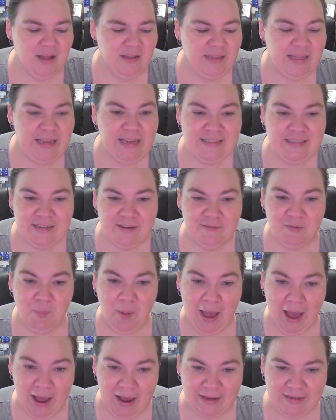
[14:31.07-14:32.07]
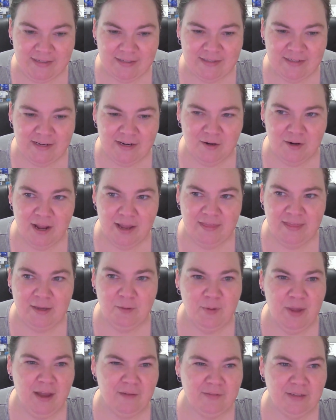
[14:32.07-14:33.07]
a legacy of the past. I
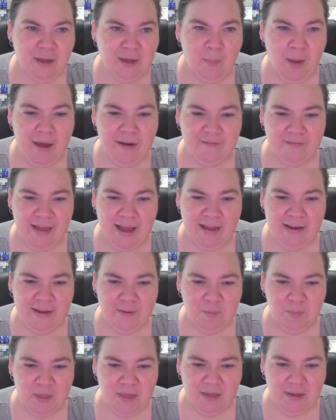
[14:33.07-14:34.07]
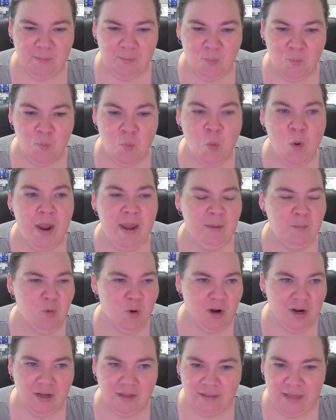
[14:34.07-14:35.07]
think we have to come out of that and be way
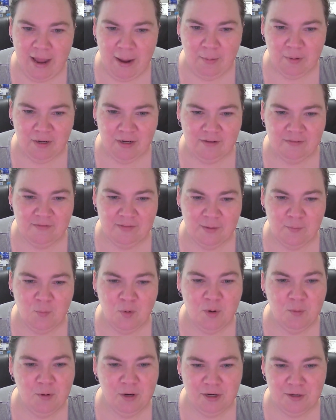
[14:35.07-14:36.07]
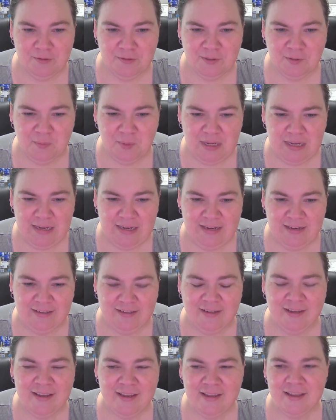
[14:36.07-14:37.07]
more collaborative than what we're used to being.
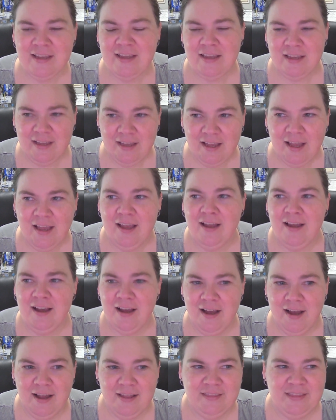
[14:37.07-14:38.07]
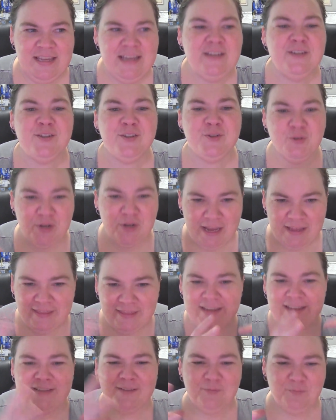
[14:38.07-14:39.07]
And the industry, I
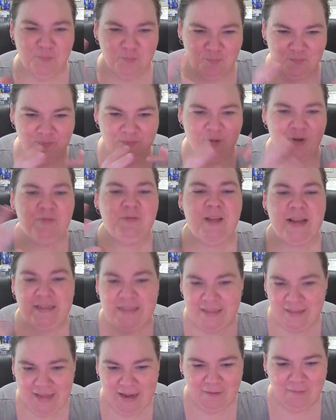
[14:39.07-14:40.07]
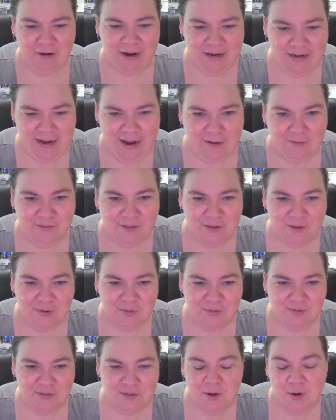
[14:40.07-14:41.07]
think, is reflecting that right now
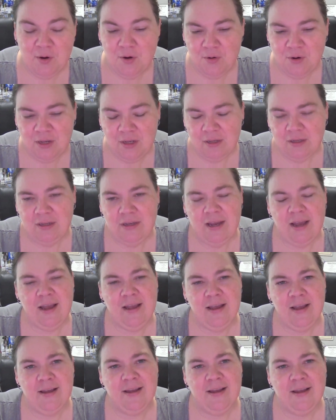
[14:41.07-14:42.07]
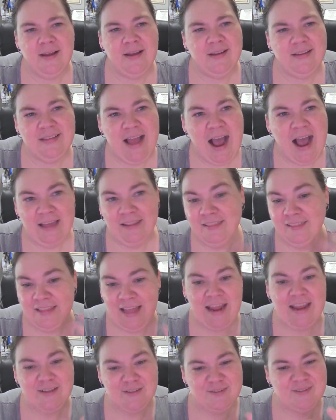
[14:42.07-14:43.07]
too. So I
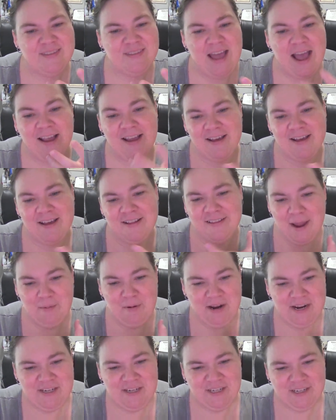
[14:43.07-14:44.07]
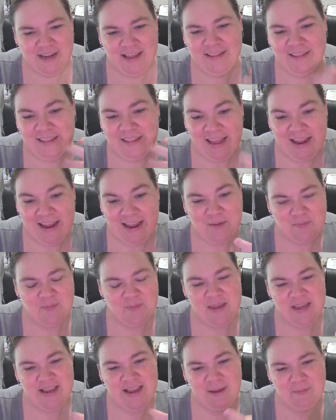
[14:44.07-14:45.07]
like that collaboration. I like
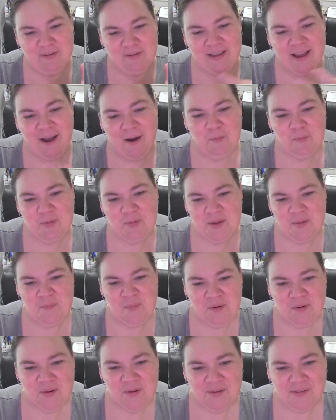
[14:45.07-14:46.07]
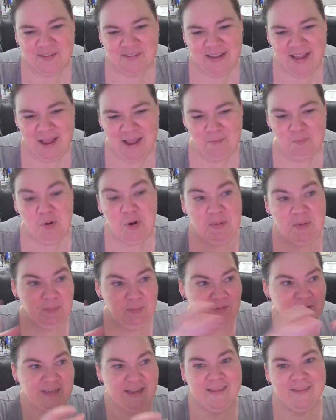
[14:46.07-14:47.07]
being able to help people and put
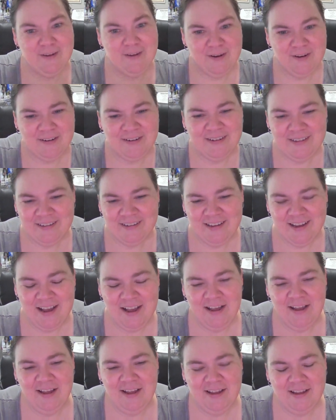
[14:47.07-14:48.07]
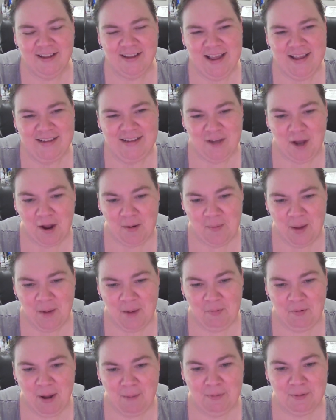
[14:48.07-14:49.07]
people together and talk
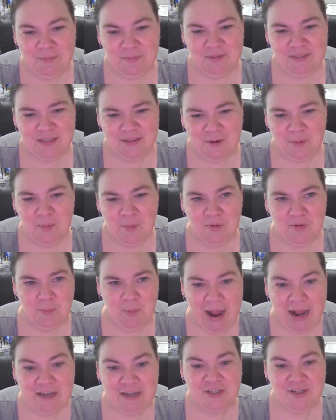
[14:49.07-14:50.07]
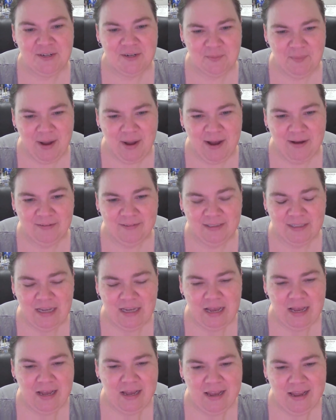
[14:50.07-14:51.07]
about problems that they're both passionate about,
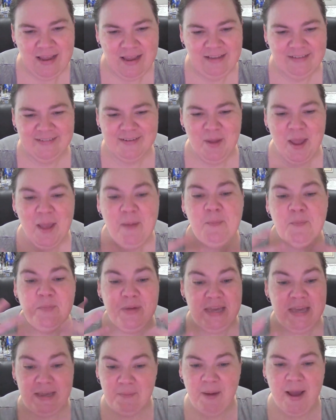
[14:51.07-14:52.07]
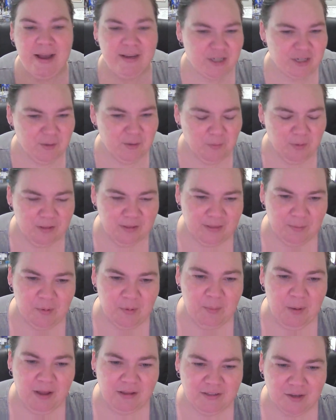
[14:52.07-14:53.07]
and being passionate with them
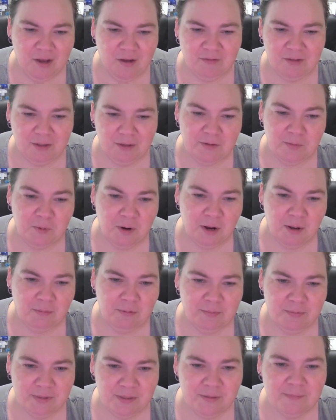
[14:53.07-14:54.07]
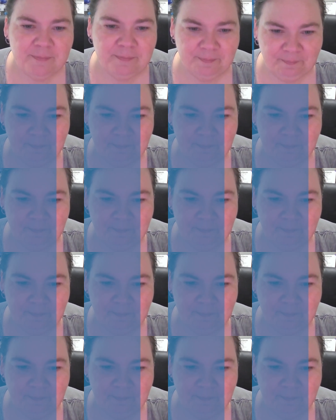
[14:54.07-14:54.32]
about solving those problems.